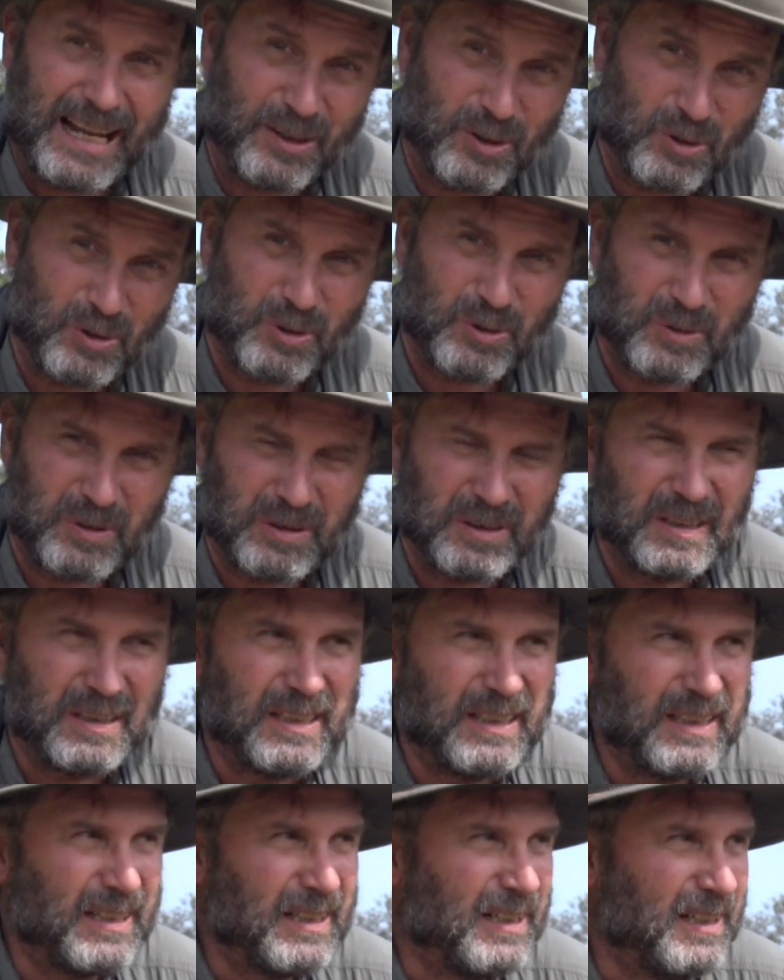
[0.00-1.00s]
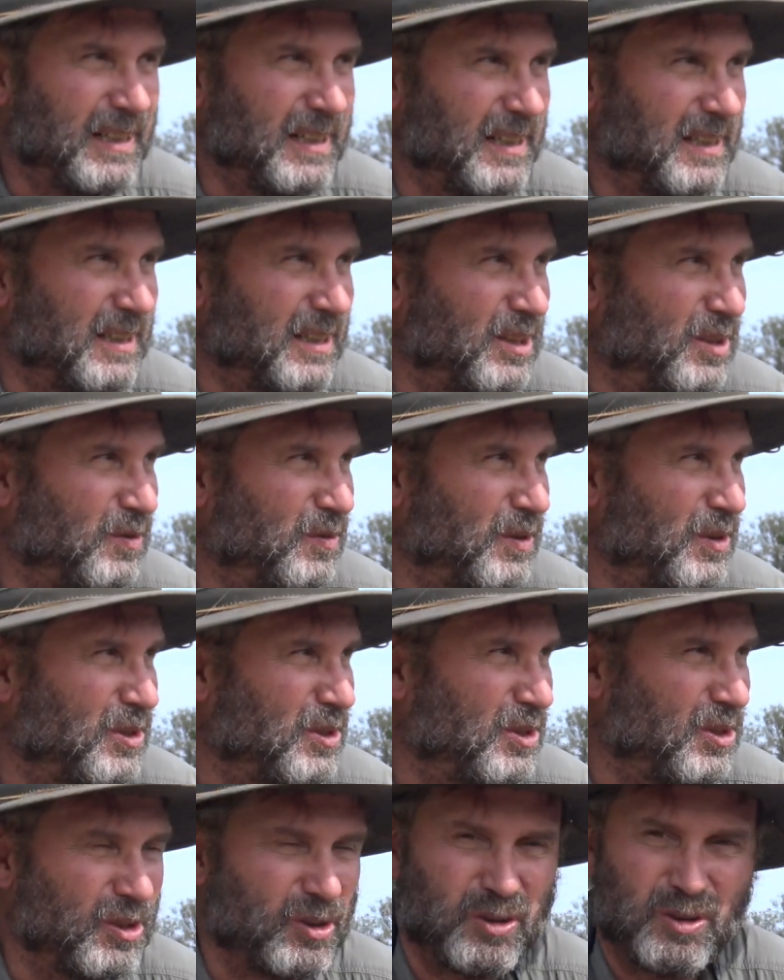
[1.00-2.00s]
unusual. These
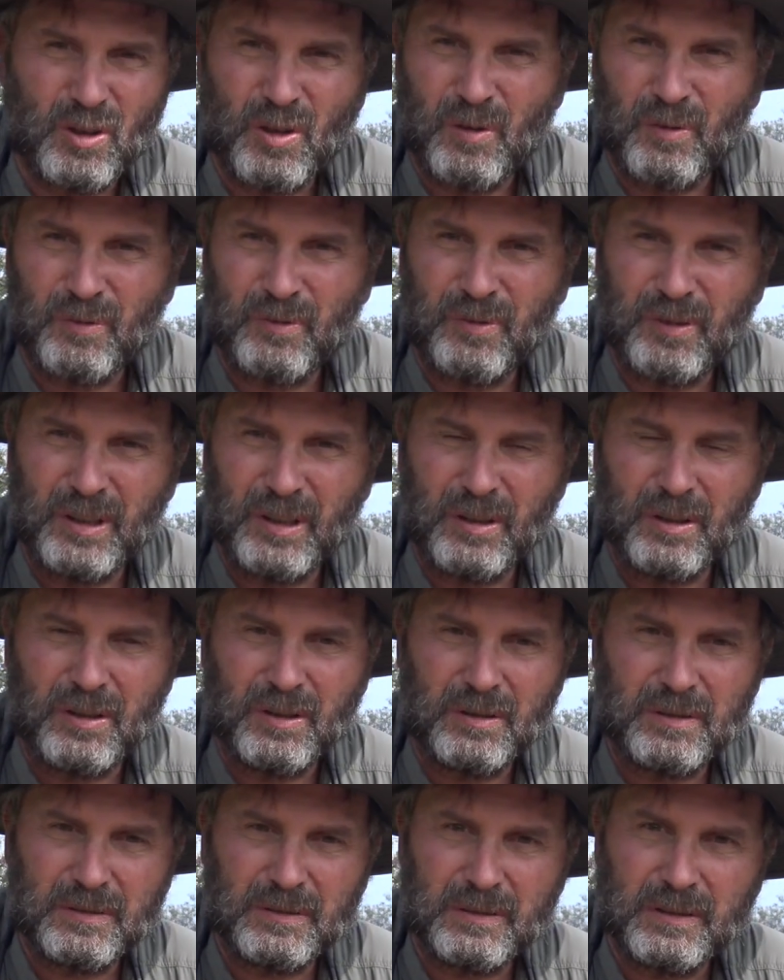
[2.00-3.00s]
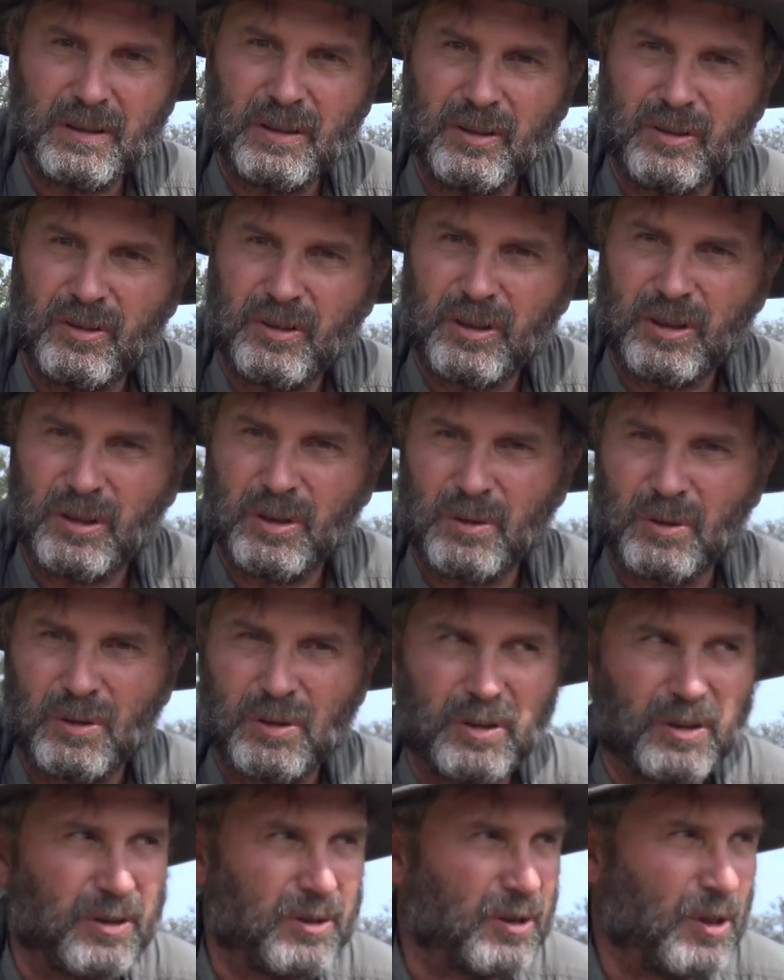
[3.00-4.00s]
fish just don't feel is
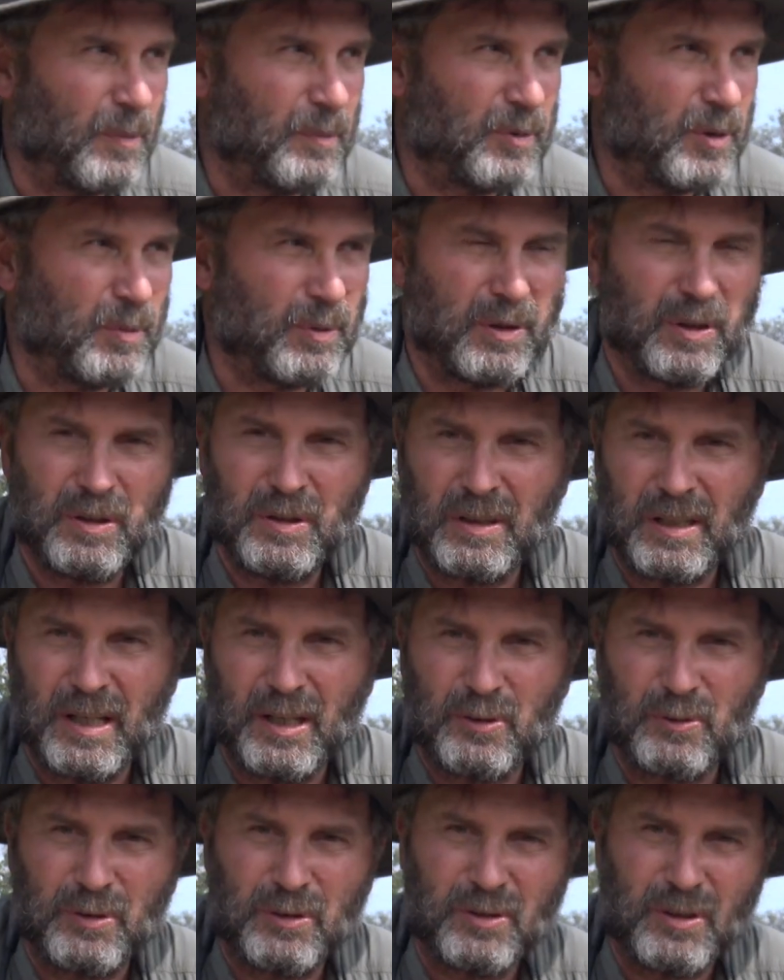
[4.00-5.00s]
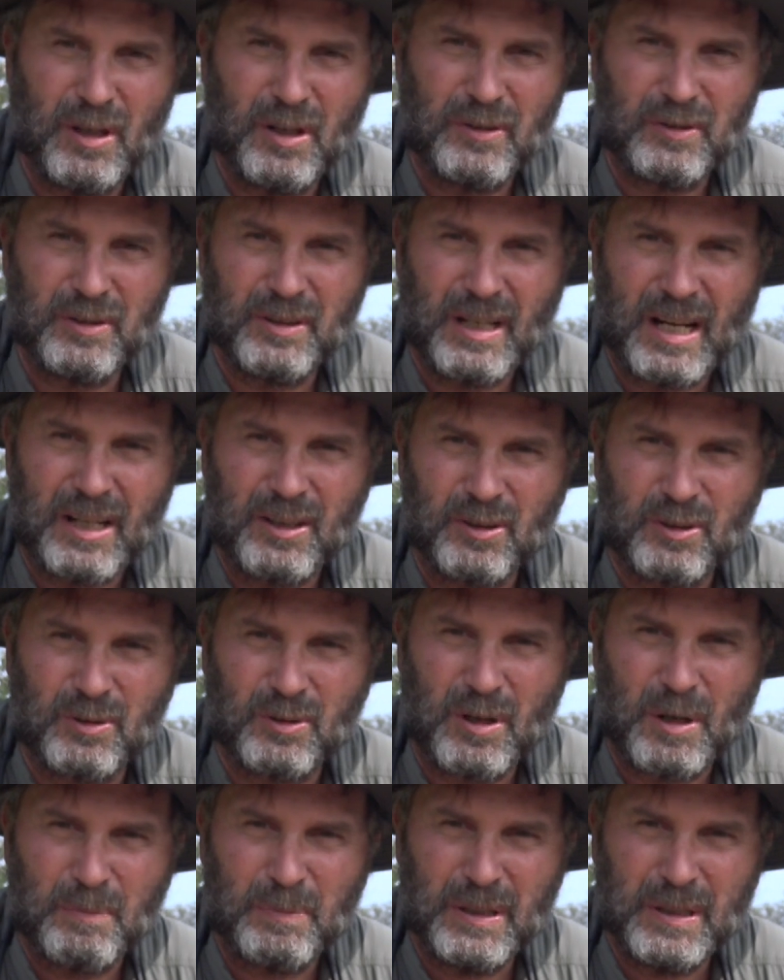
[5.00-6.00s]
secure and comfortable. As a result, they're not as
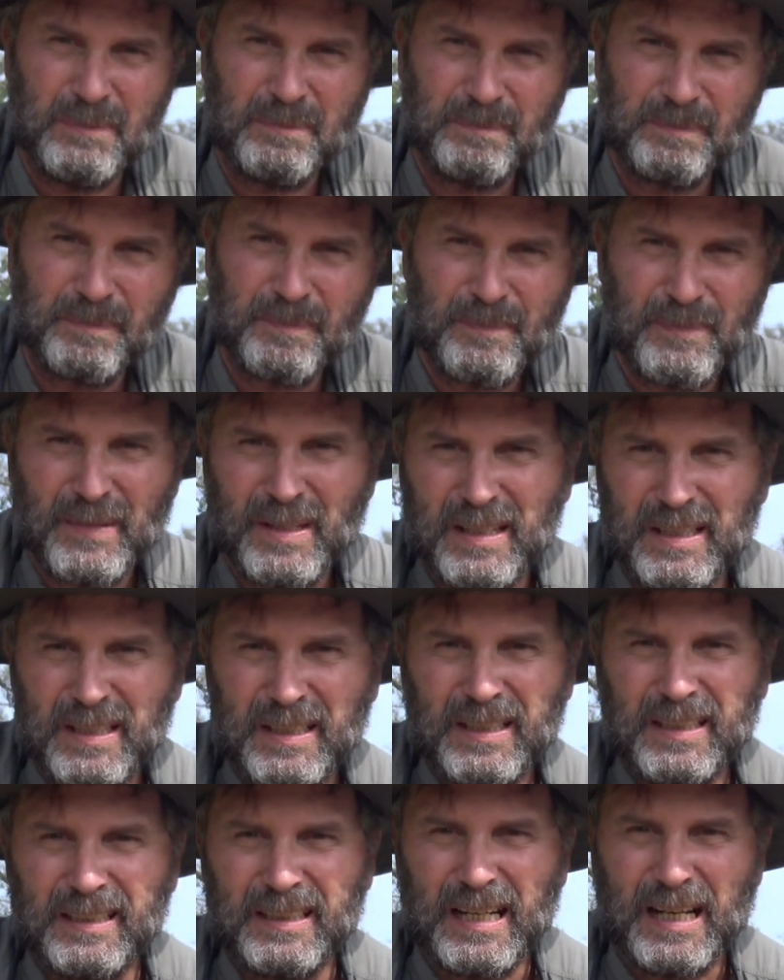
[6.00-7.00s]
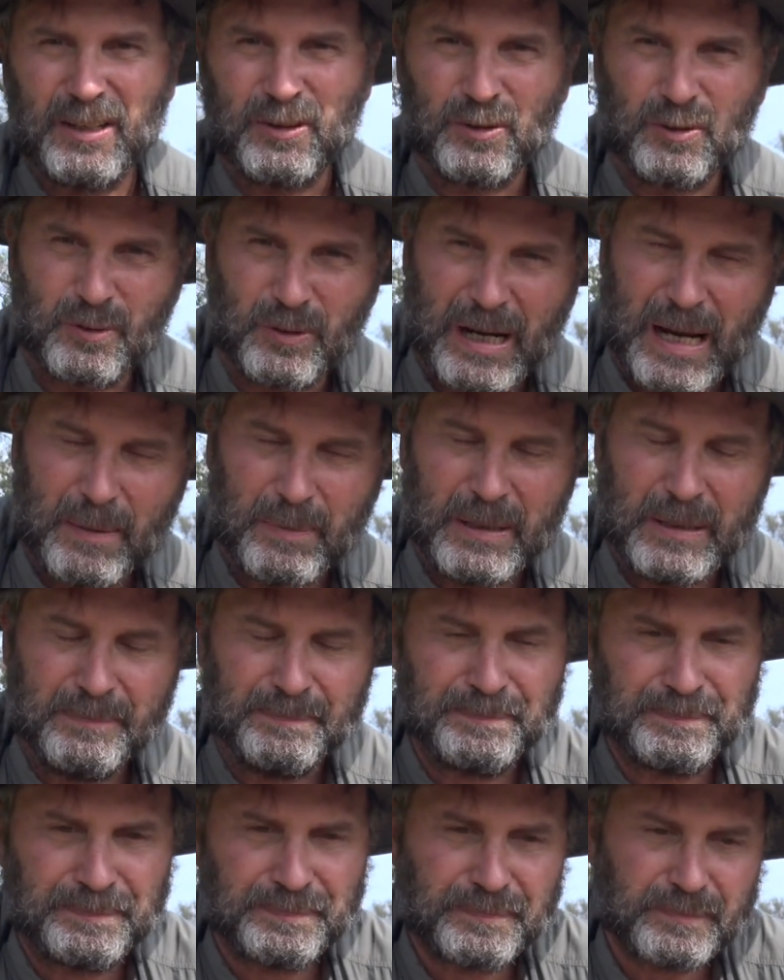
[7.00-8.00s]
grumpy, not as grabby.
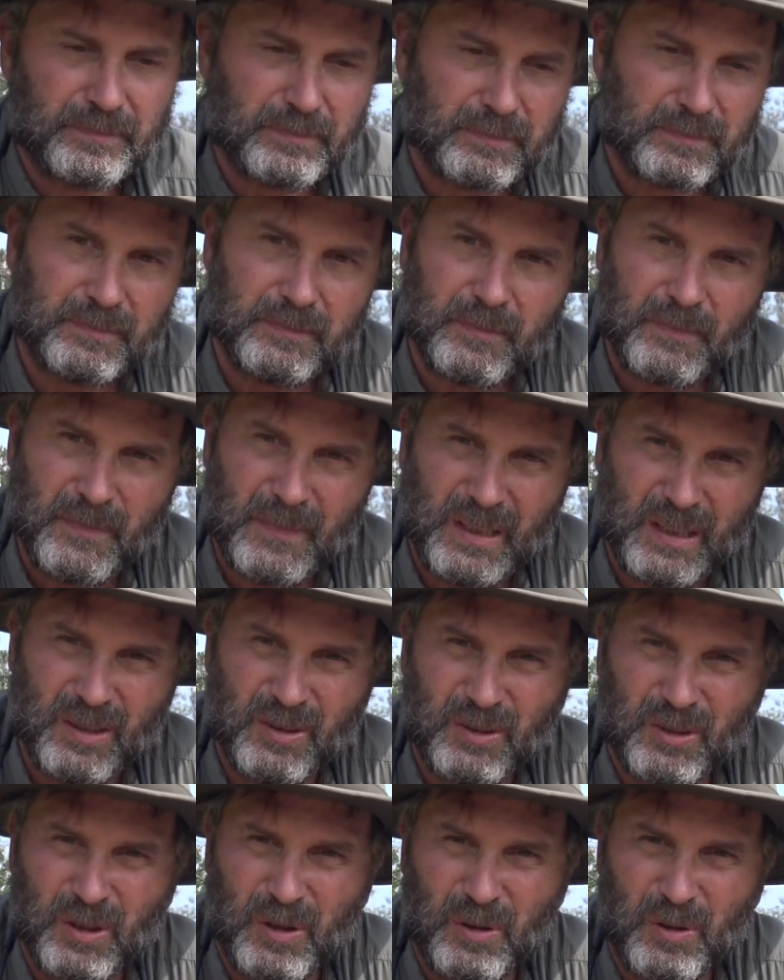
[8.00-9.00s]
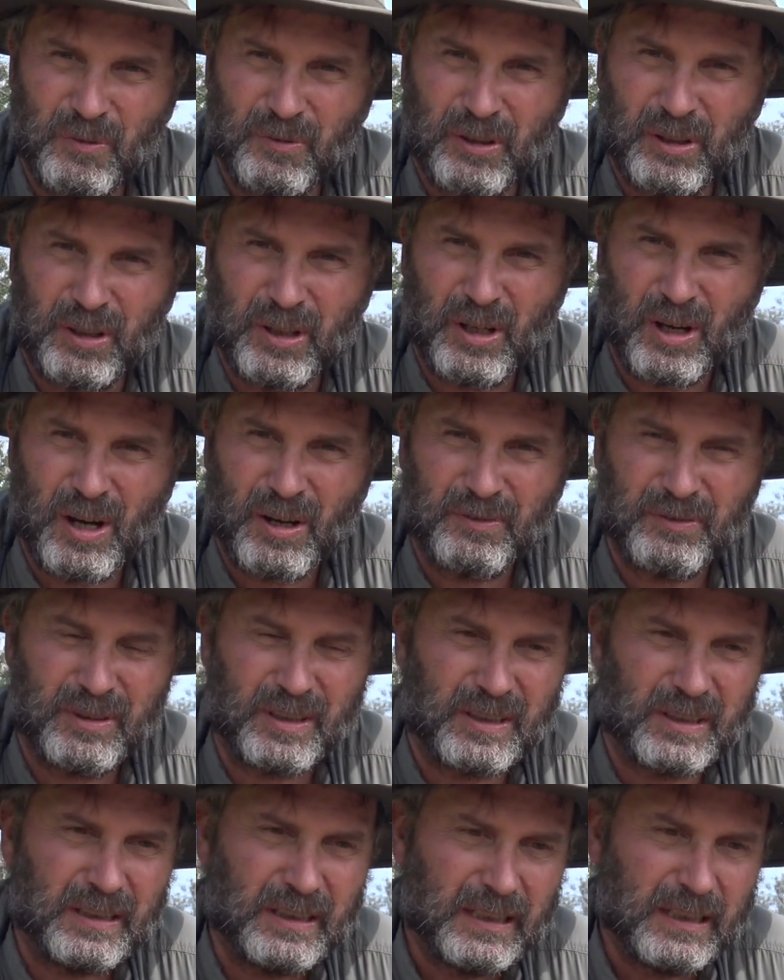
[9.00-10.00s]
So very
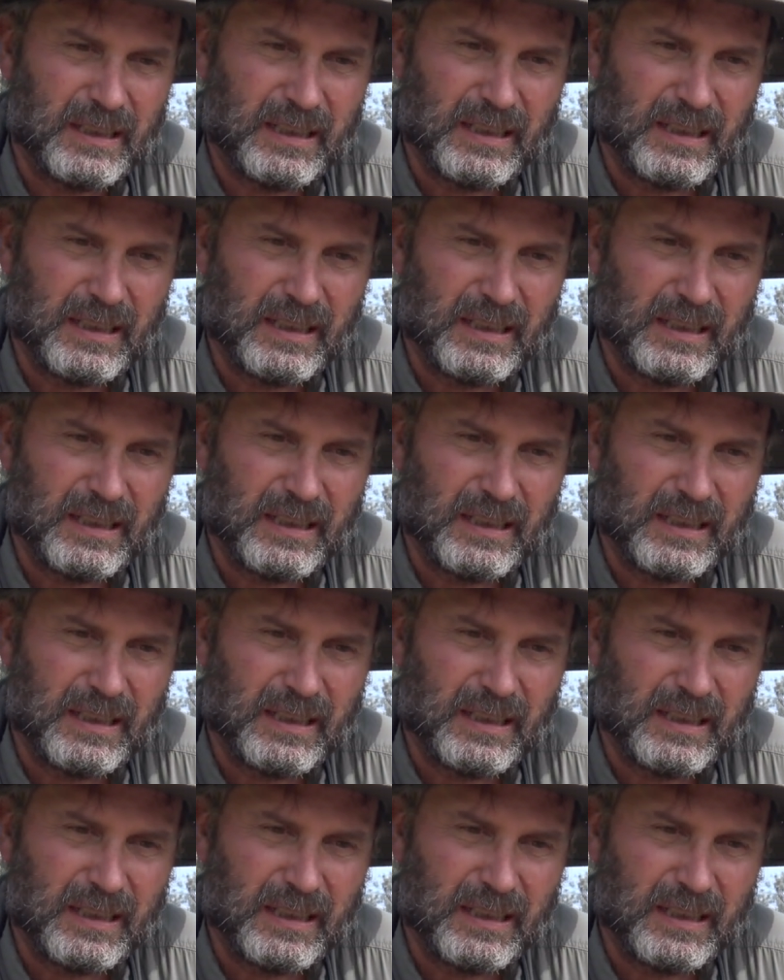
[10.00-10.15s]
often,